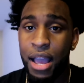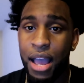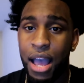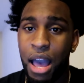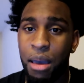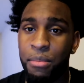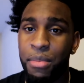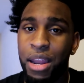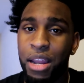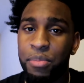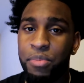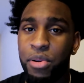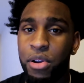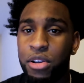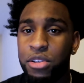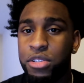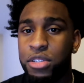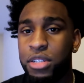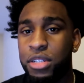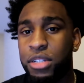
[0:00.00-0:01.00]
I'm not a
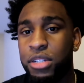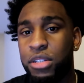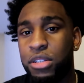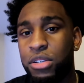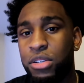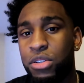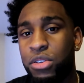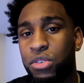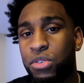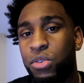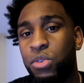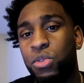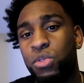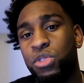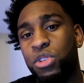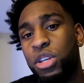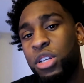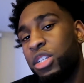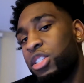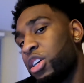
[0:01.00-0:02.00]
person who's
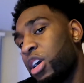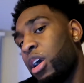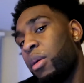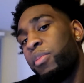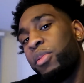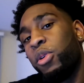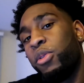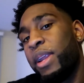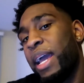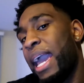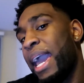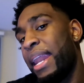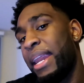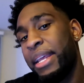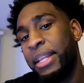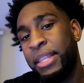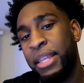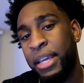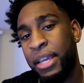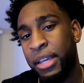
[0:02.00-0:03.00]
gonna upload
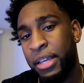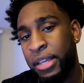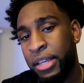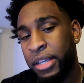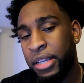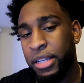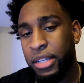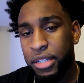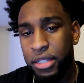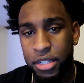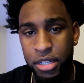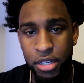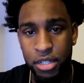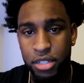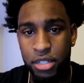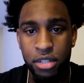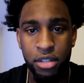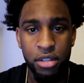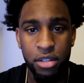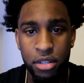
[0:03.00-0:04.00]
anything
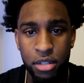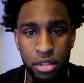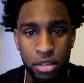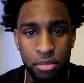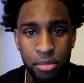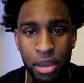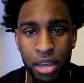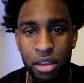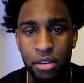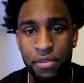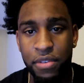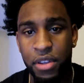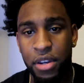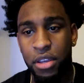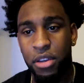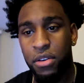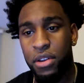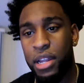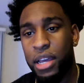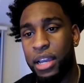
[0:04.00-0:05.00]
just to make a
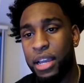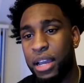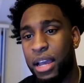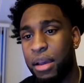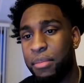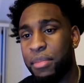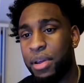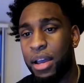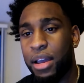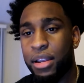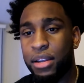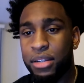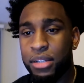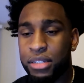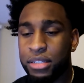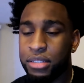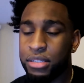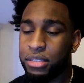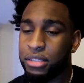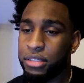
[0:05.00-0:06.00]
video. Like, I ain't
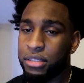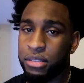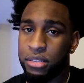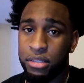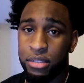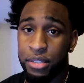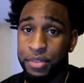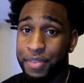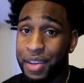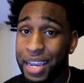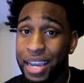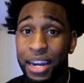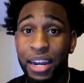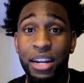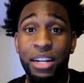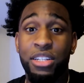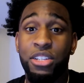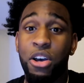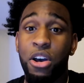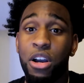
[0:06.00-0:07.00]
got
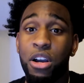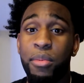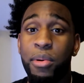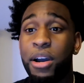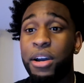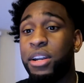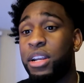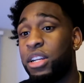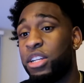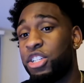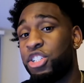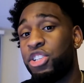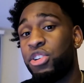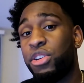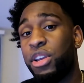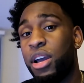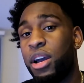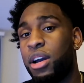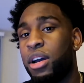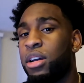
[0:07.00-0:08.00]
nothing to talk about, nothing to show
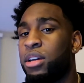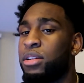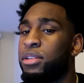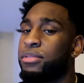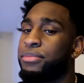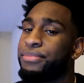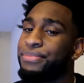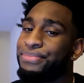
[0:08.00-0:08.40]
y'all.